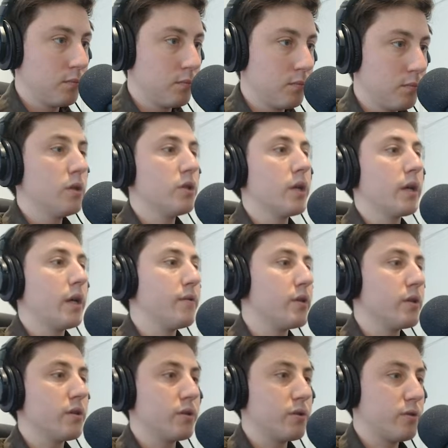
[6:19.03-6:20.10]
So it gives
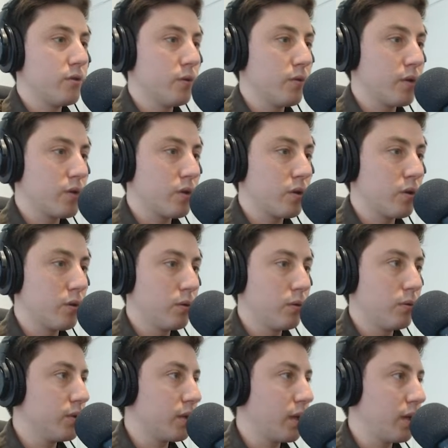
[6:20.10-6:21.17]
it sort of this
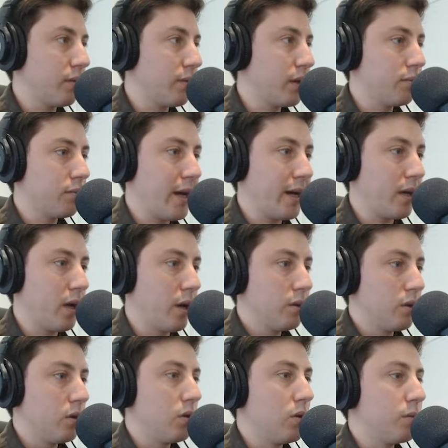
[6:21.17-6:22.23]
cool kind of like echo
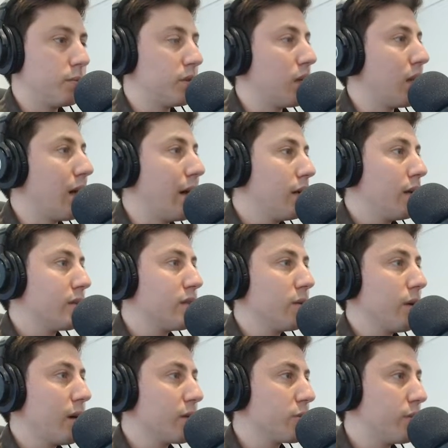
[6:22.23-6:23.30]
or delay. Let's see
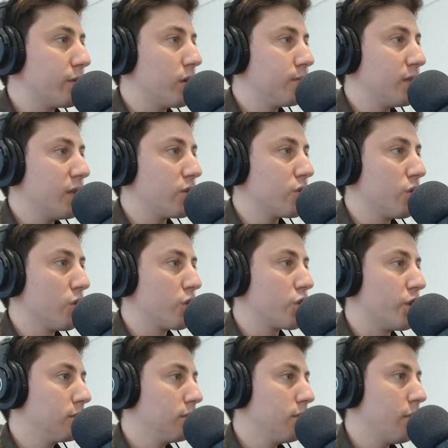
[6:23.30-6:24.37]
what else we've got.
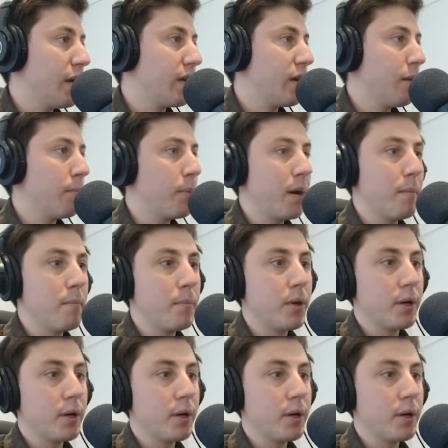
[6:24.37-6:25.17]
Distortion, make it bump.